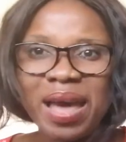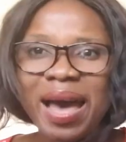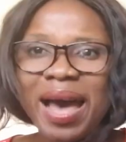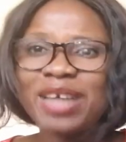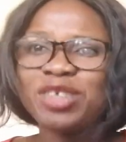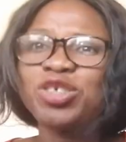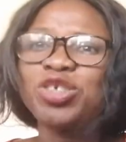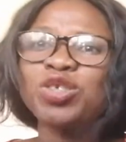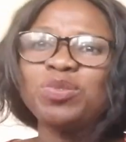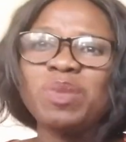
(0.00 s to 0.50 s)

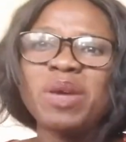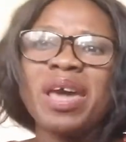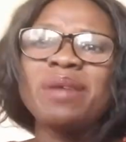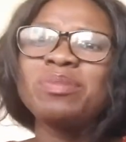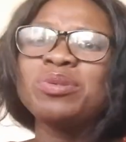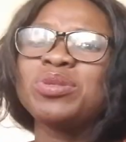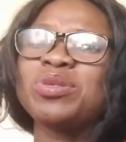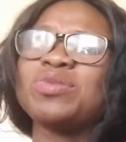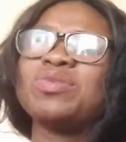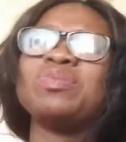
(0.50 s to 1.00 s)
I should be
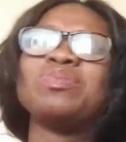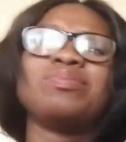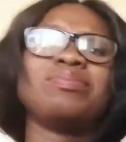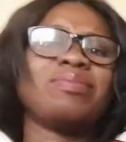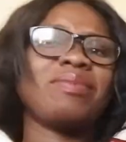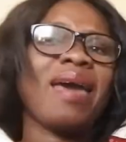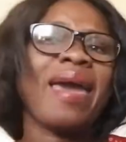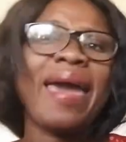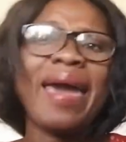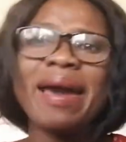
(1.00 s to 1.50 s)
able to
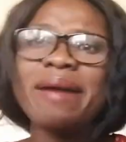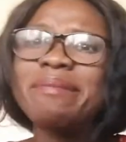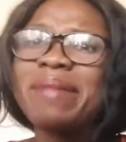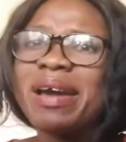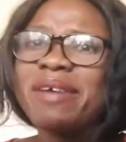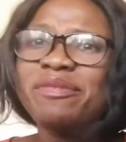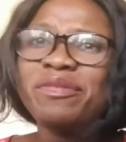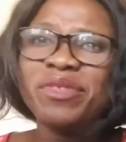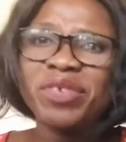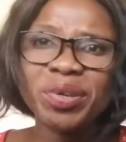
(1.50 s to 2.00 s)
hear
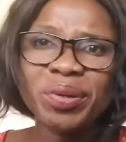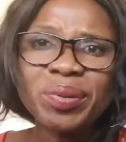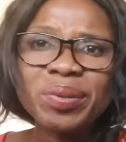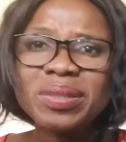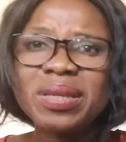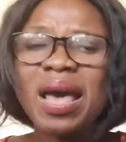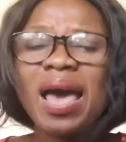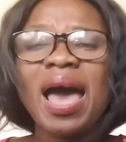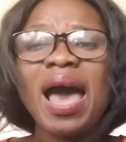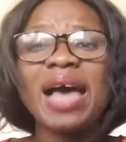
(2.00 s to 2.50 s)
my
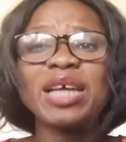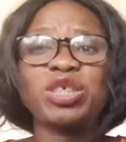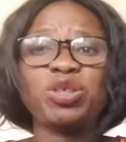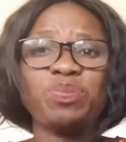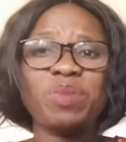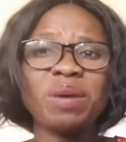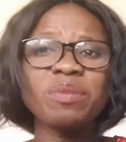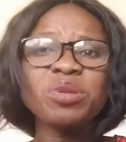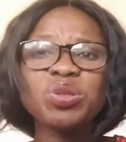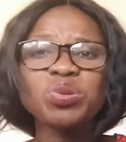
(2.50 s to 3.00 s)
views. I should
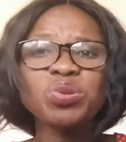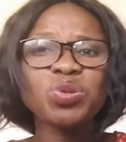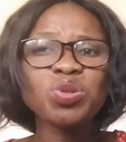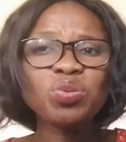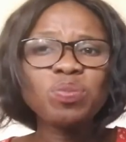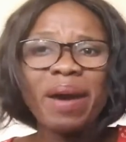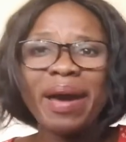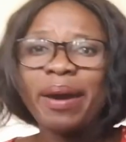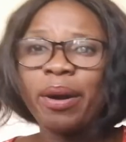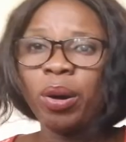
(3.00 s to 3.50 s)
be able to
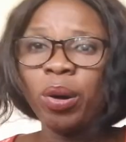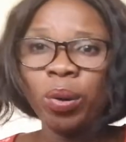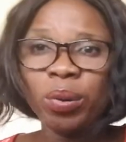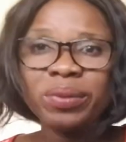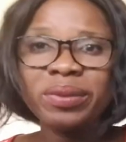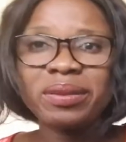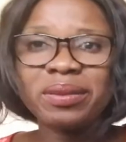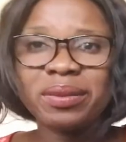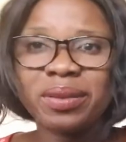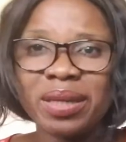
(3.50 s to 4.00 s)
do my
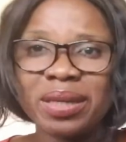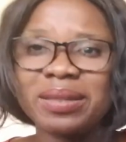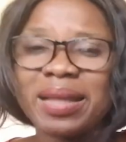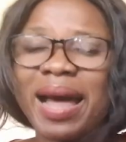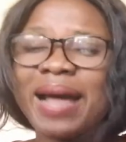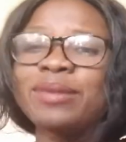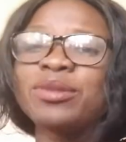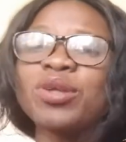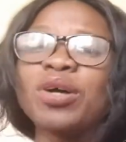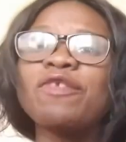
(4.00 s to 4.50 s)
own thing
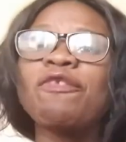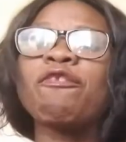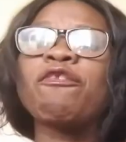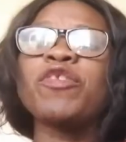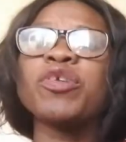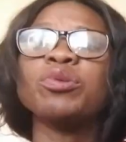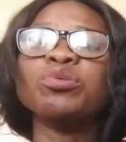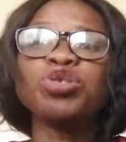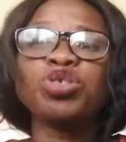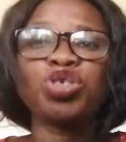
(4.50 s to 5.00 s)
and not
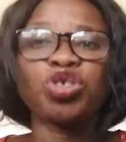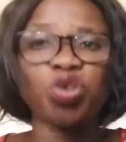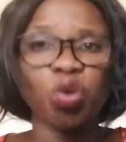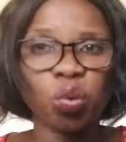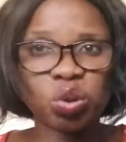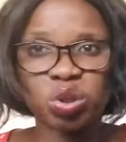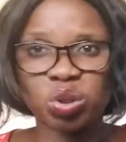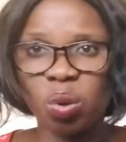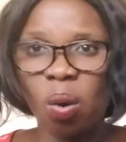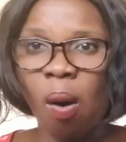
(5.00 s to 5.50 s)
feel
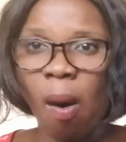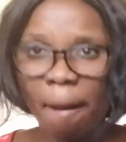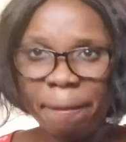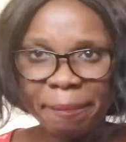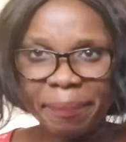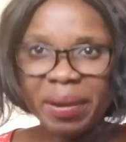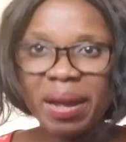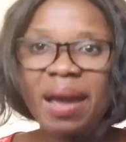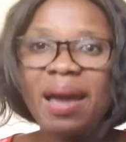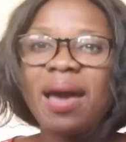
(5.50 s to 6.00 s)
choked
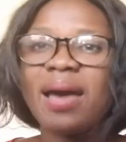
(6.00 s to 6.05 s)
up.